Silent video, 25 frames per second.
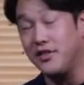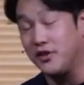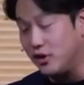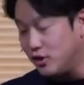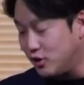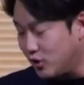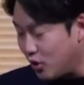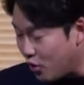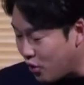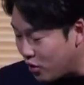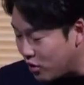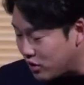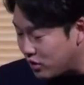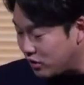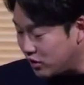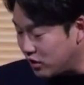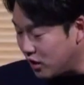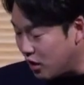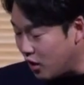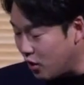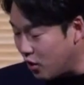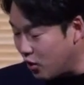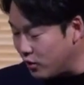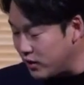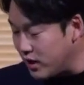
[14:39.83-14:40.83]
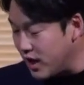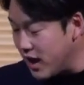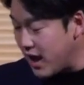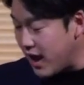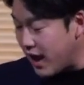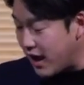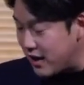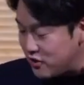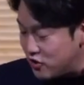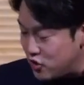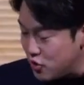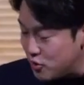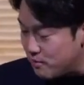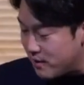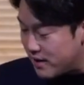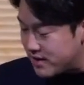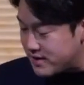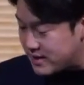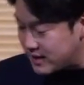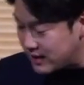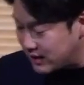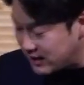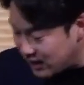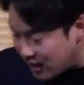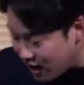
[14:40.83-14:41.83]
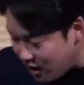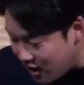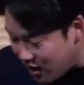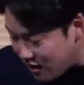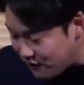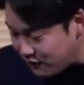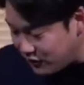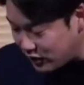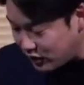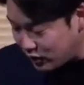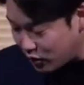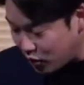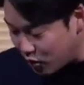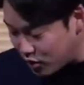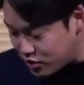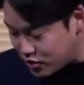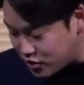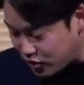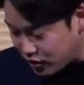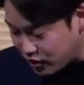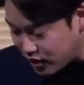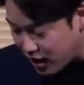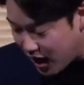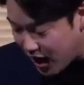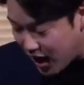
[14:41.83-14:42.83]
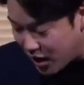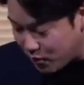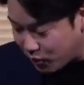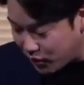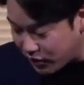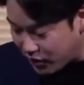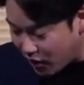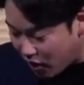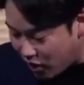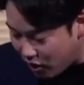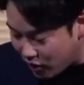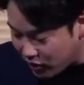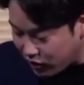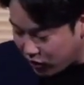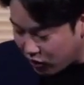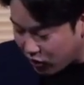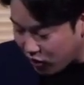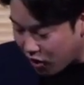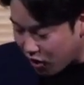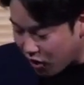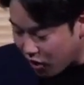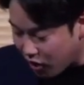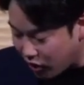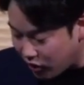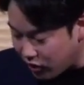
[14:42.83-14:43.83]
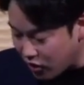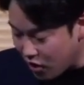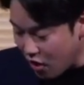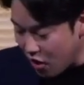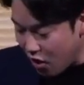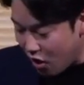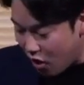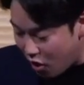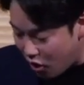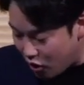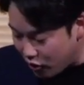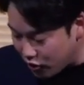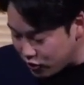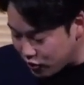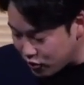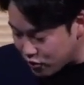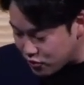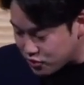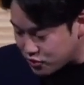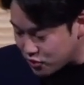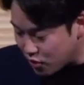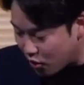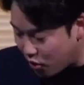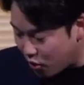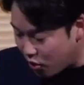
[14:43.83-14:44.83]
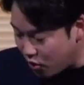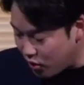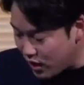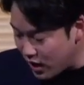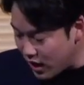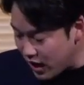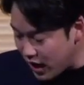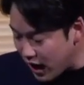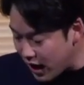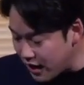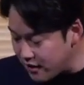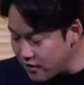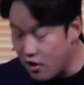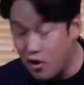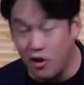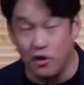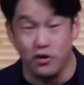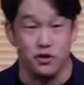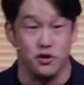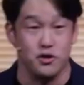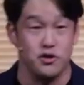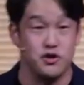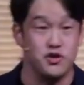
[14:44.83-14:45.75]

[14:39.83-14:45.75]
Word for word: the Lord alone, and you must love the Lord your God with all your heart, all your soul, and all your